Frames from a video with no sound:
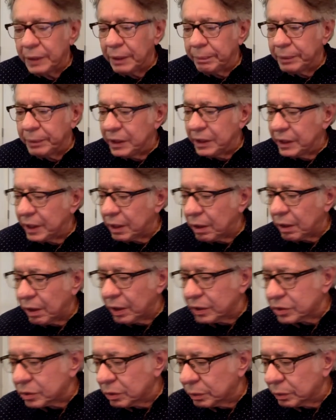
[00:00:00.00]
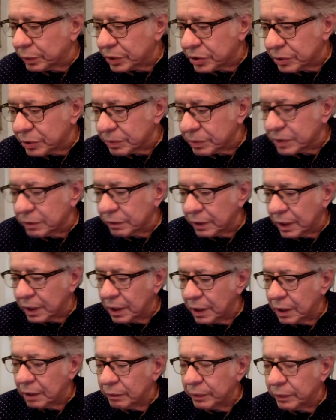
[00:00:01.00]
being at art school with Jim so
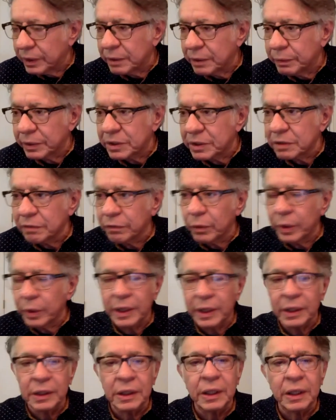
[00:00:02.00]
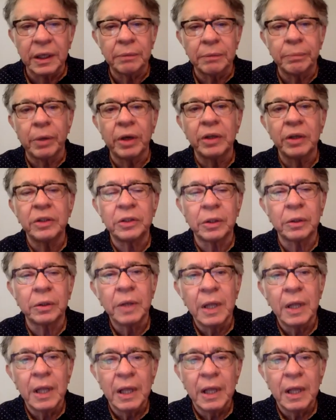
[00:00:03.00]
uh, with with Savoy at, uh, at Barstow.